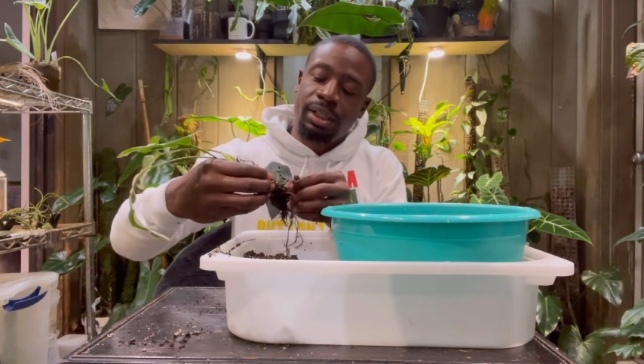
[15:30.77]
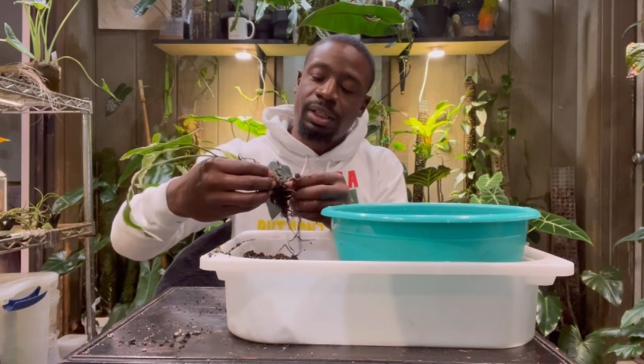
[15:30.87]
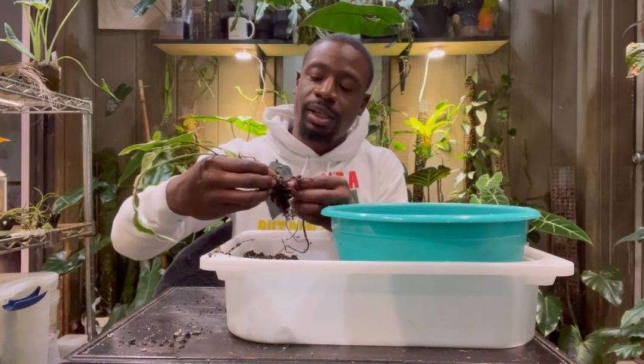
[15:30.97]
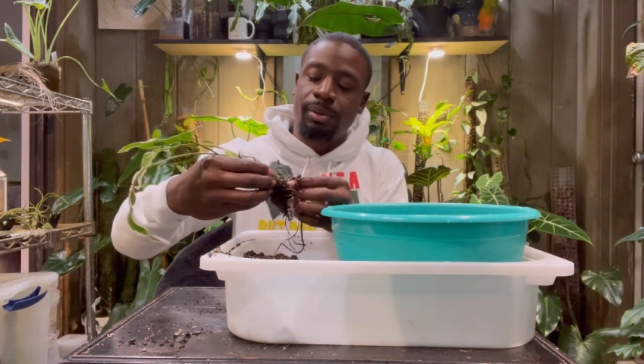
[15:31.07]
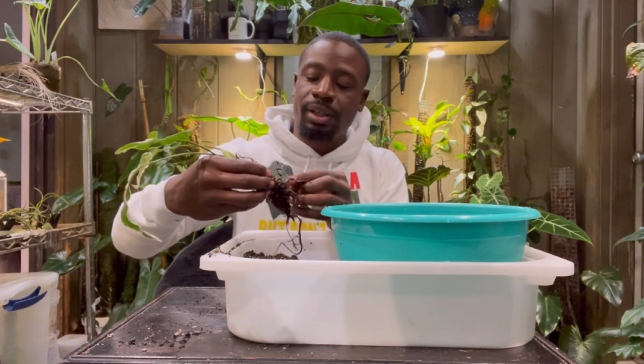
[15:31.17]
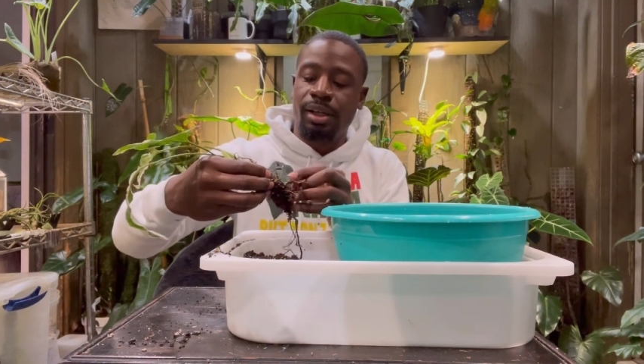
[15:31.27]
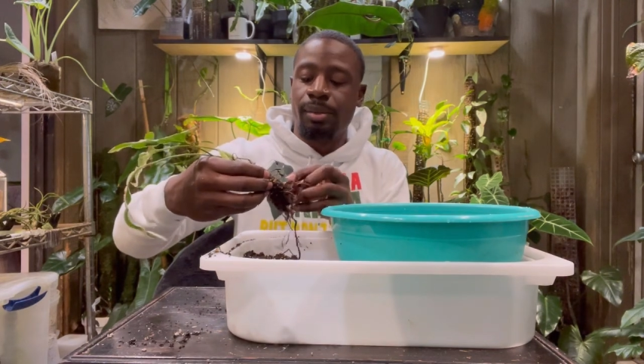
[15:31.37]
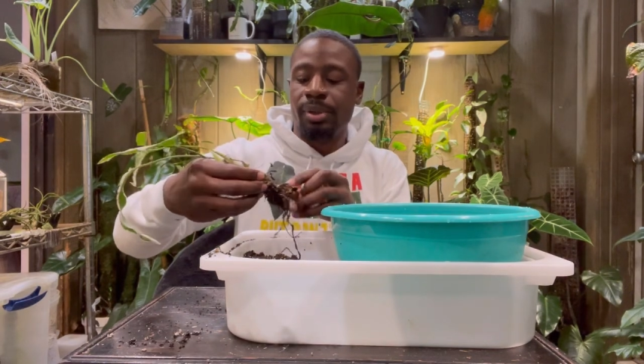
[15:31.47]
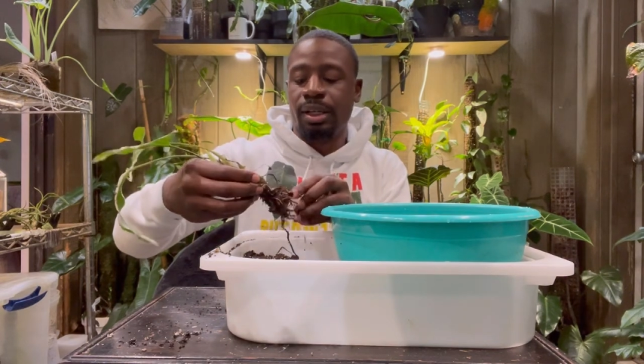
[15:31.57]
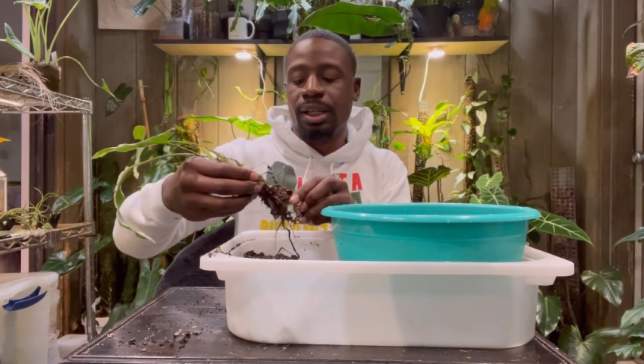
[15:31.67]
they
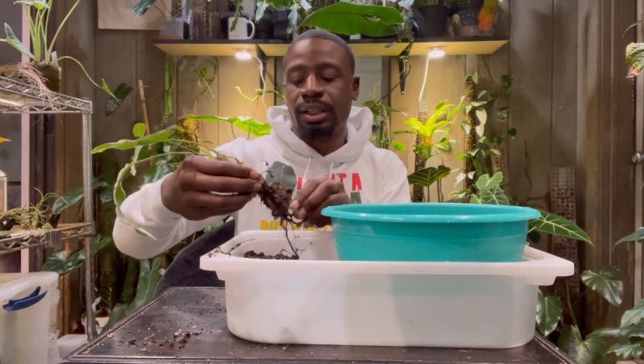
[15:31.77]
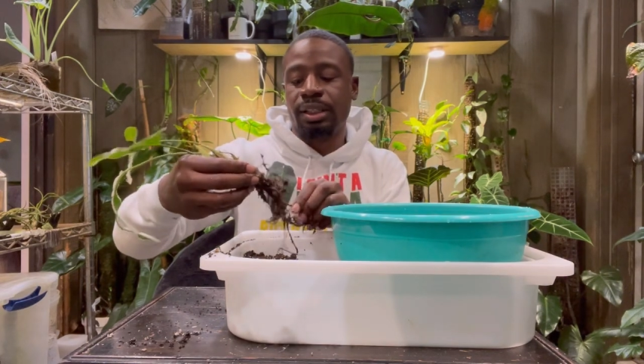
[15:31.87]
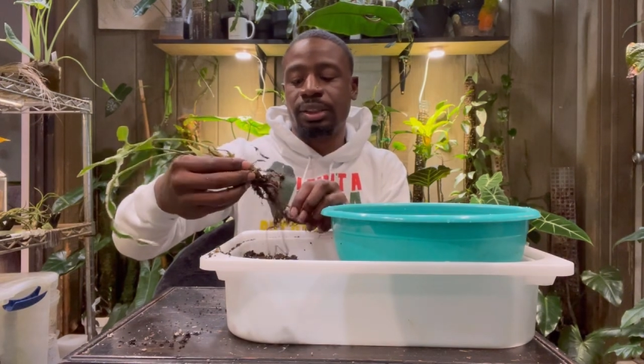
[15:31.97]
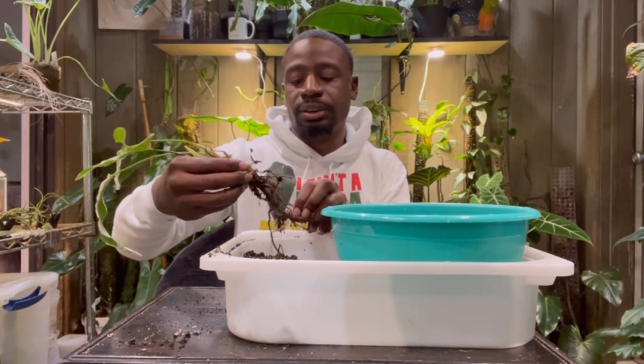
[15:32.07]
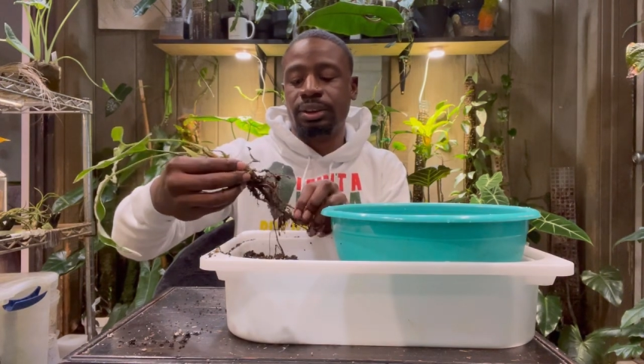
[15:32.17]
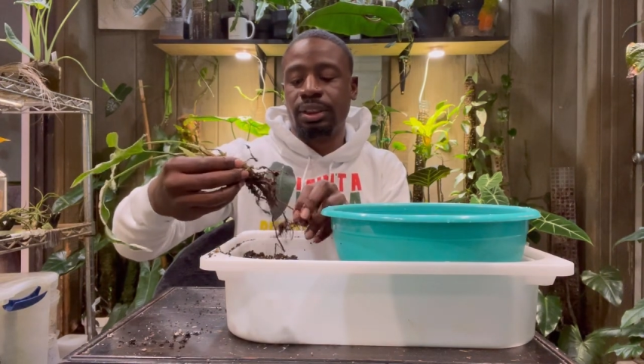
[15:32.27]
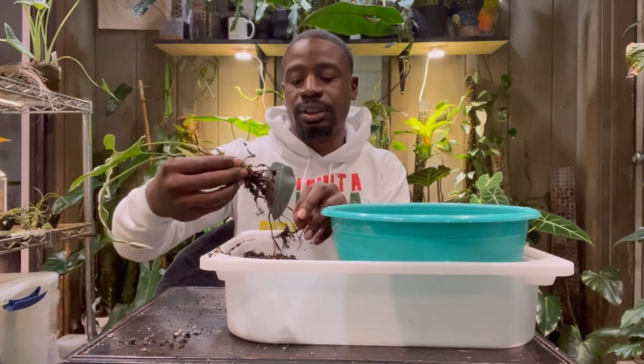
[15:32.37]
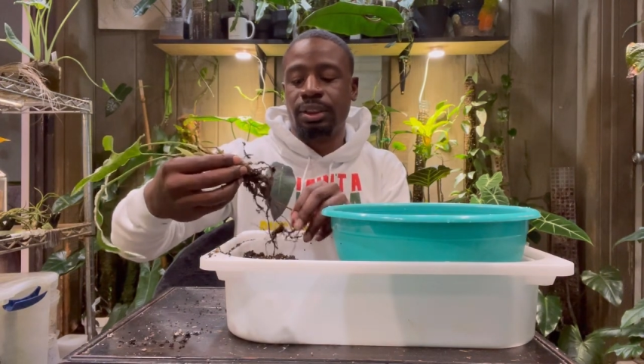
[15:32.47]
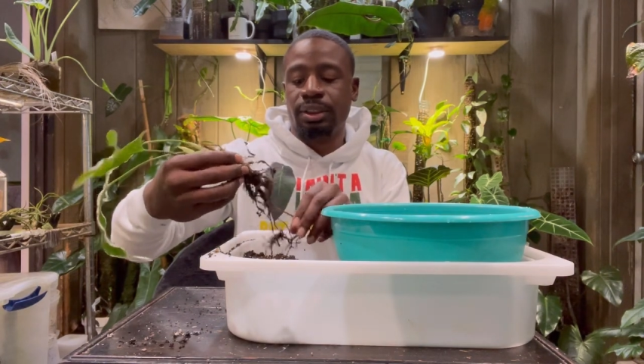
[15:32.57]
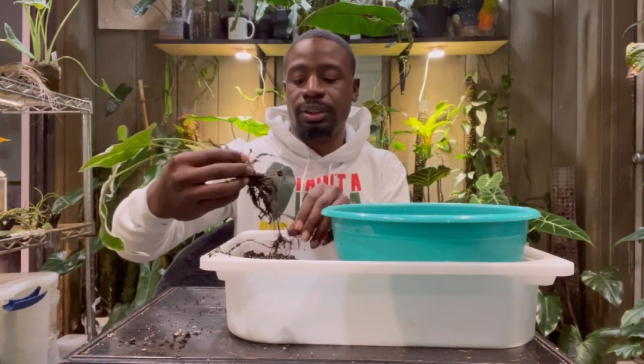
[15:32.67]
come in like these the
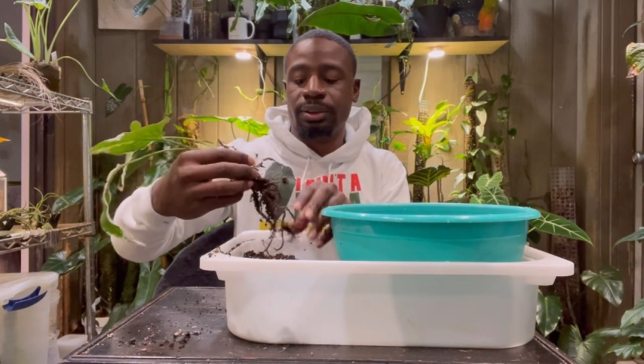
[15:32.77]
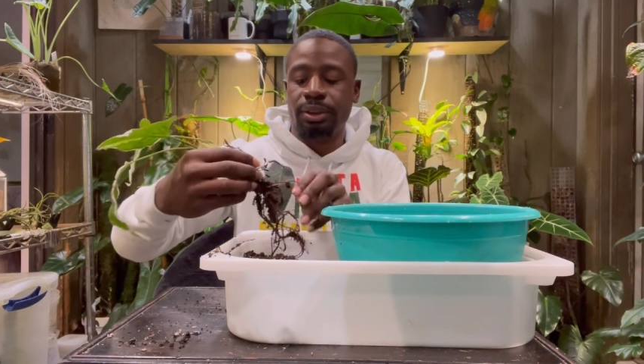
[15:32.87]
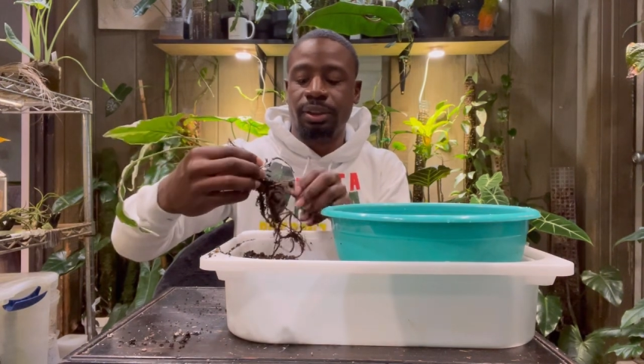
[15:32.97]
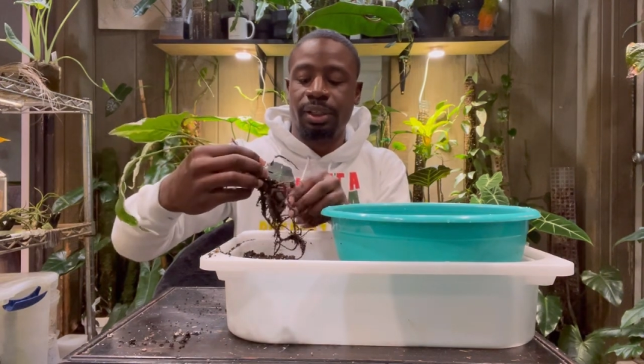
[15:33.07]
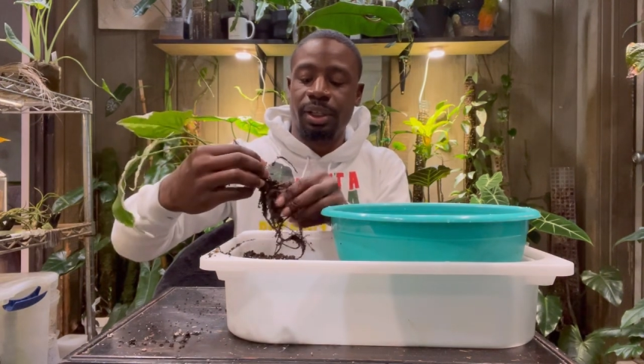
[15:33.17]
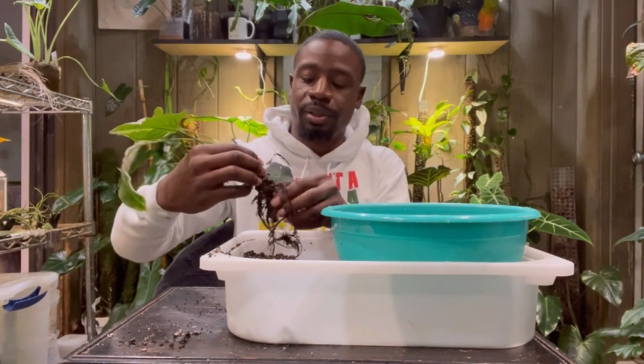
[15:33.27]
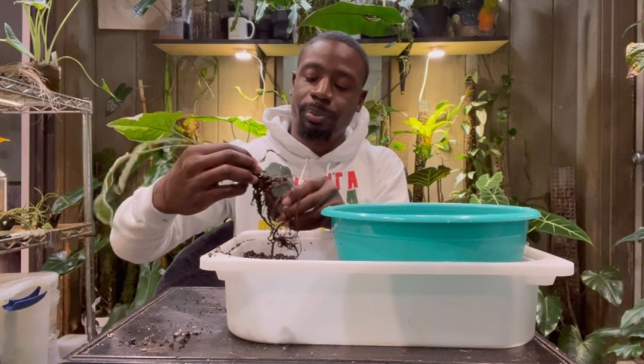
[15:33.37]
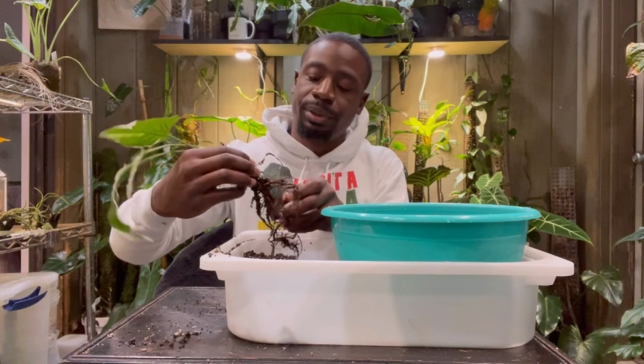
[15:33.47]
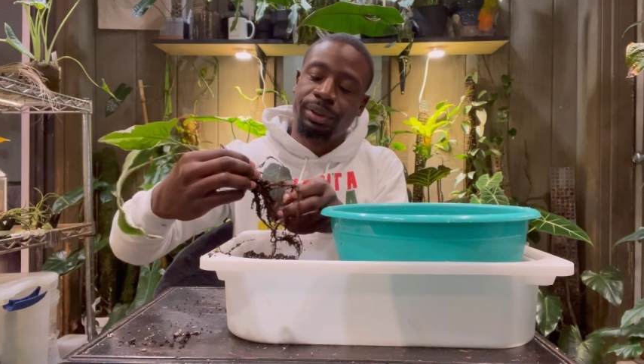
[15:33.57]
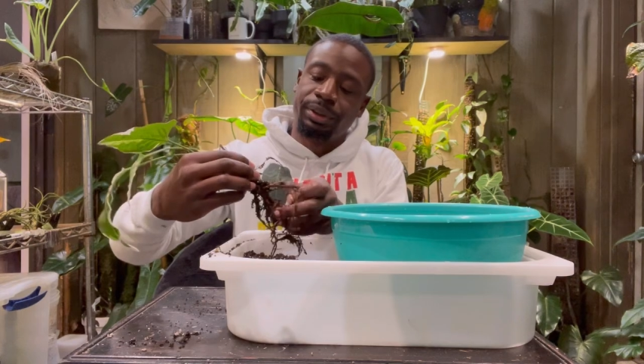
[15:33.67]
little death
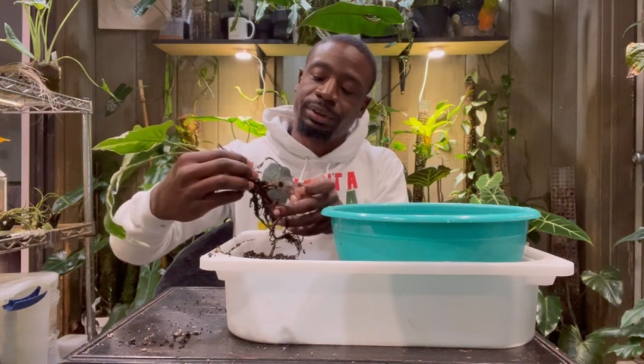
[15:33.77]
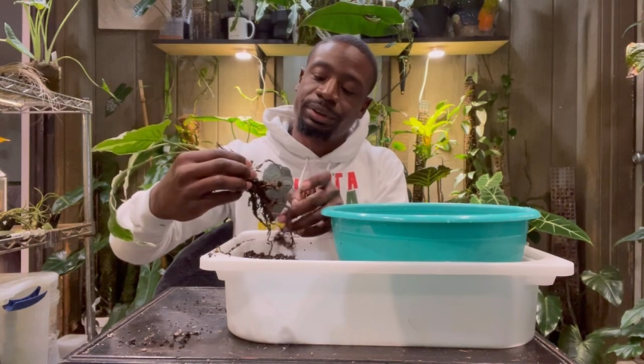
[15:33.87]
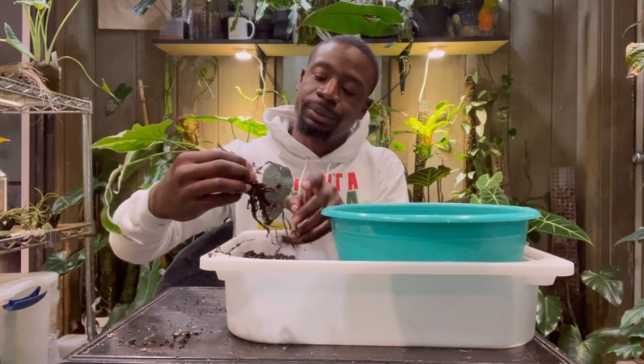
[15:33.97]
plugs.